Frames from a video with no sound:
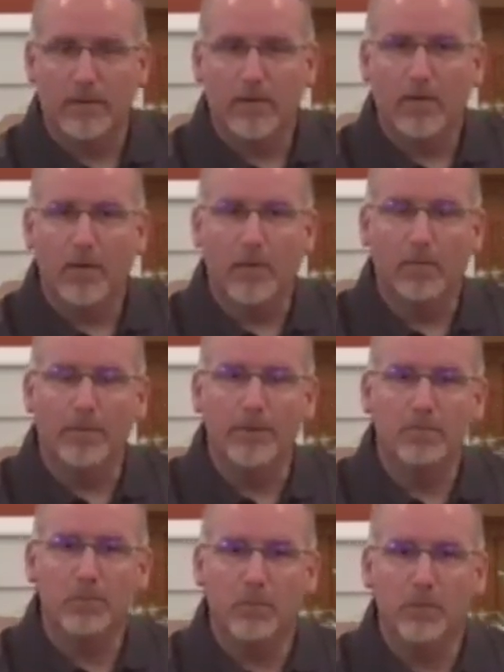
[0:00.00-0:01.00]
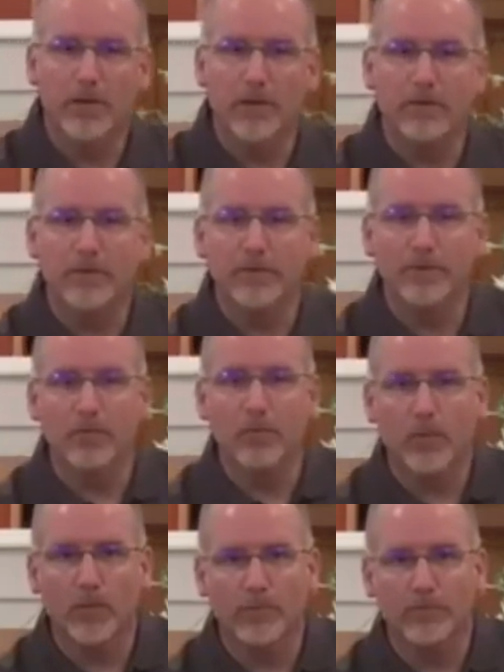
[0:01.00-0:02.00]
are people hearing the
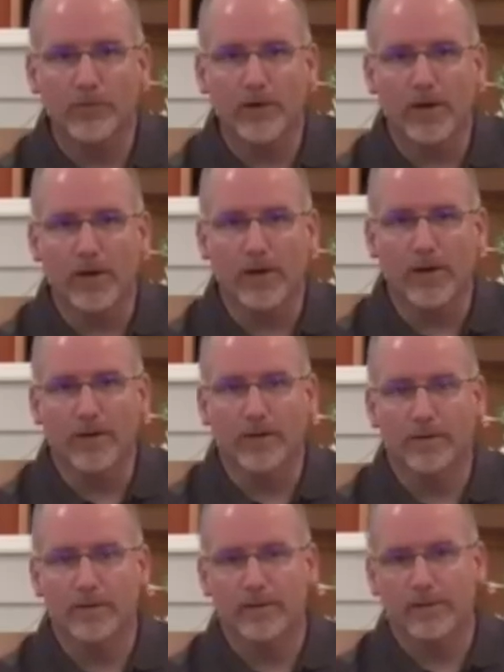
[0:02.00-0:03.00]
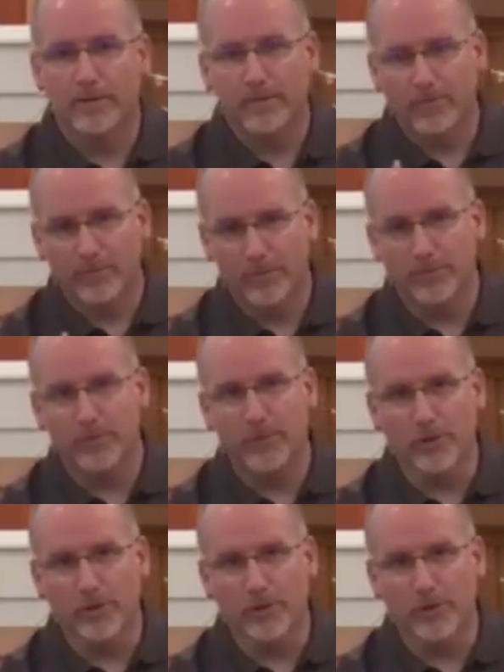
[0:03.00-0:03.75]
Word of God from you?